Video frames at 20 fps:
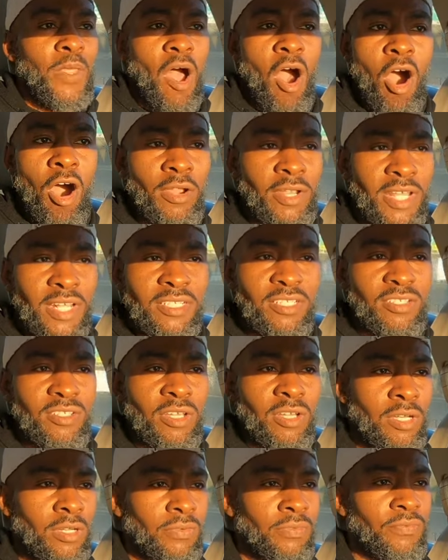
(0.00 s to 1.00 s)
all that
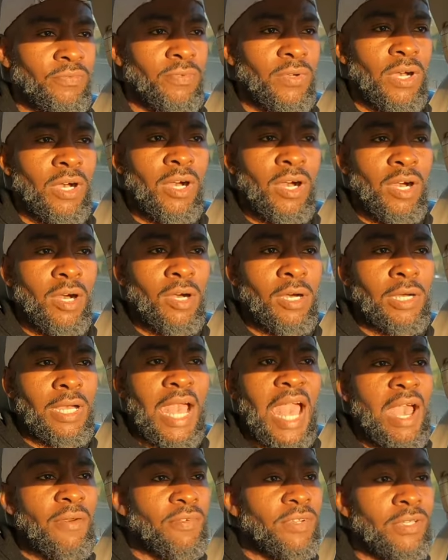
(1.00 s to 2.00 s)
stuff,
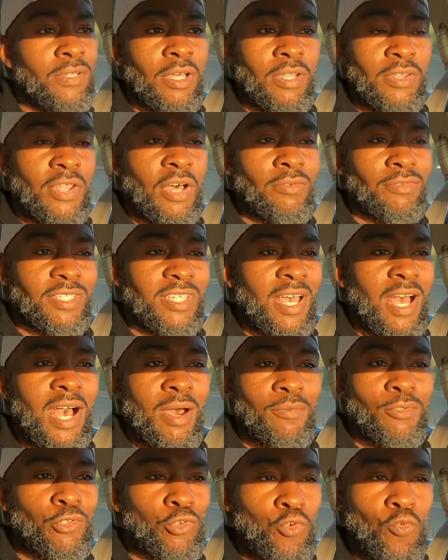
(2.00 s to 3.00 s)
having enough
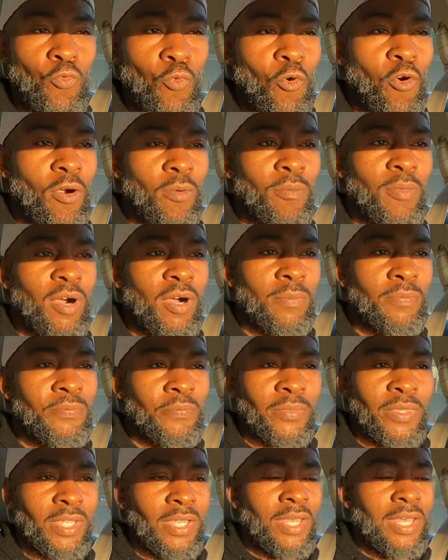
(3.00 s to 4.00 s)
time to warm up,
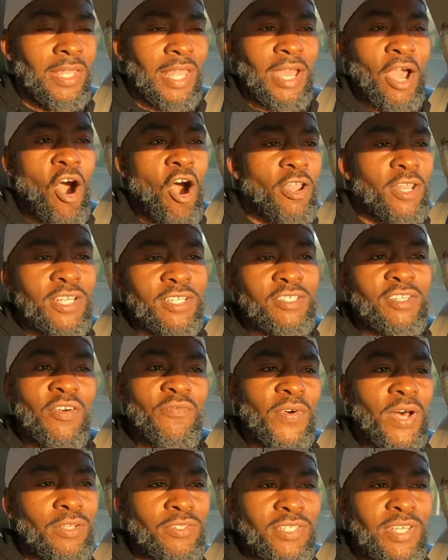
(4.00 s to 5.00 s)
like all that
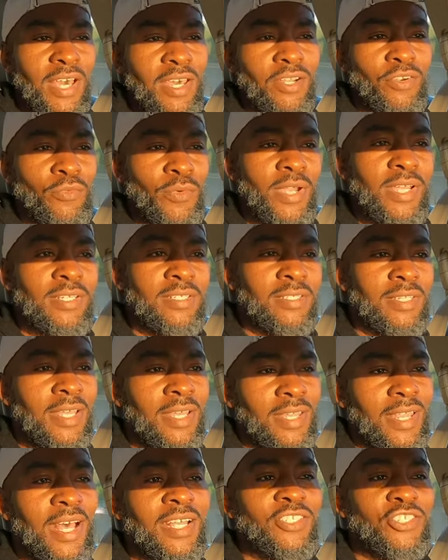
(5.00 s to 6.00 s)
stuff outside of the race,
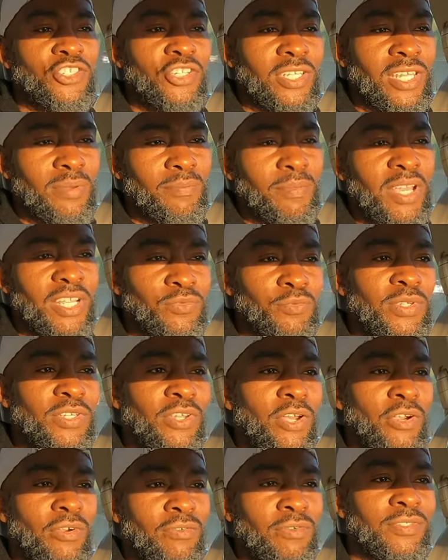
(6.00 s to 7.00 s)
that's shit that makes me
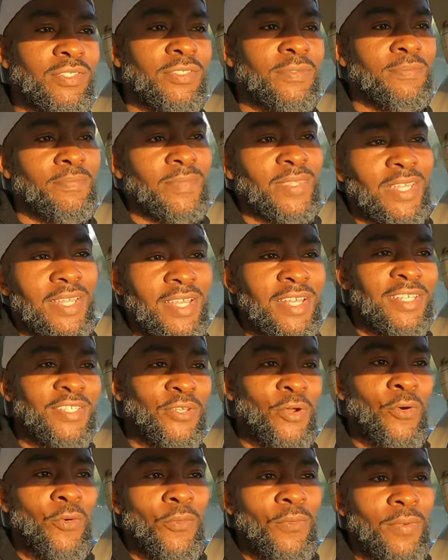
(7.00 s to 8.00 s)
nervous.
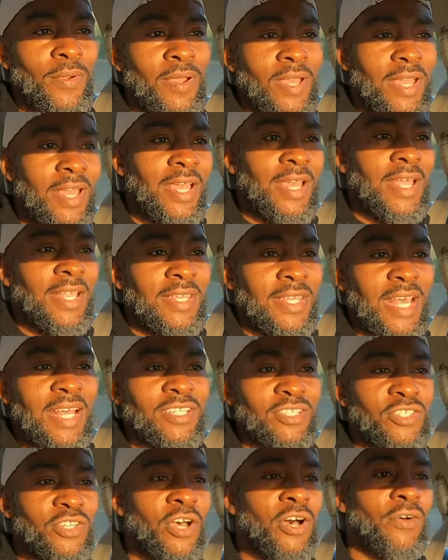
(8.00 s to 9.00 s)
So
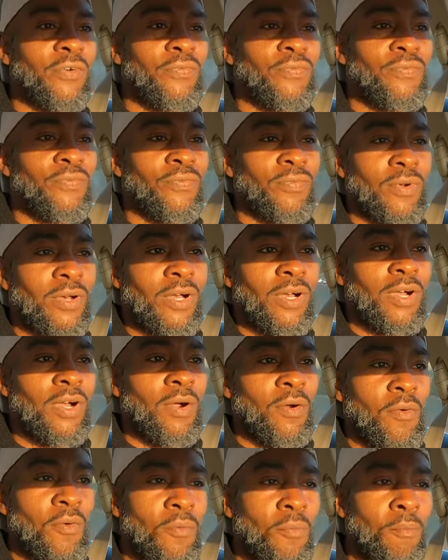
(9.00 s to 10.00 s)
that stuff,
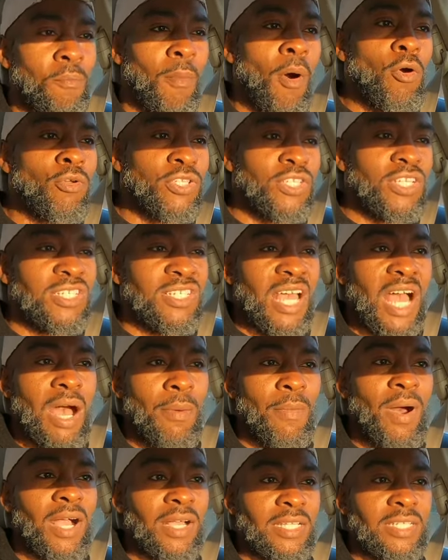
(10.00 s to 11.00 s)
most of the
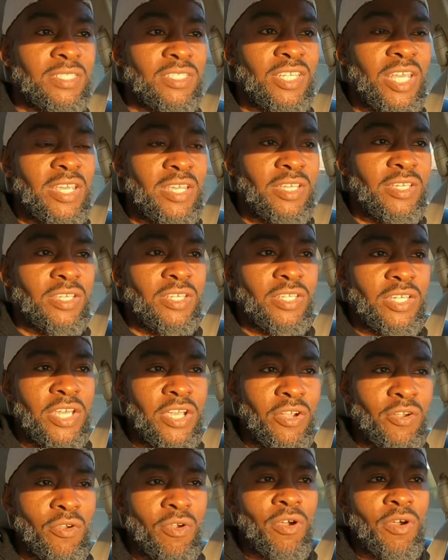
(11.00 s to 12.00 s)
time I can take
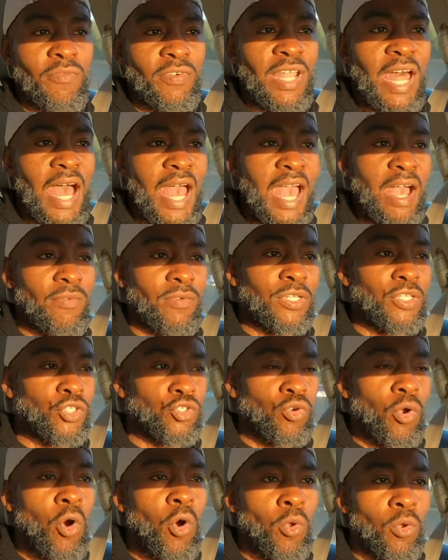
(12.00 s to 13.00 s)
care of and I have
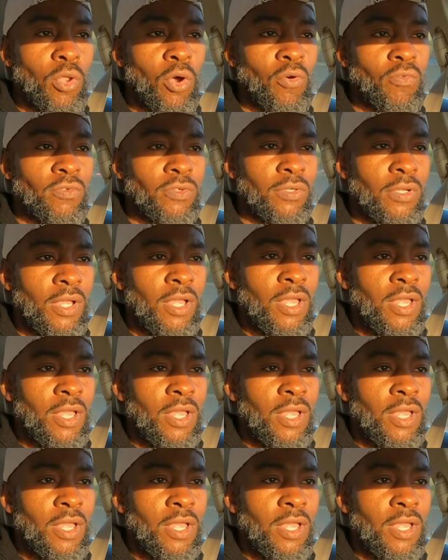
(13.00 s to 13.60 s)
control over.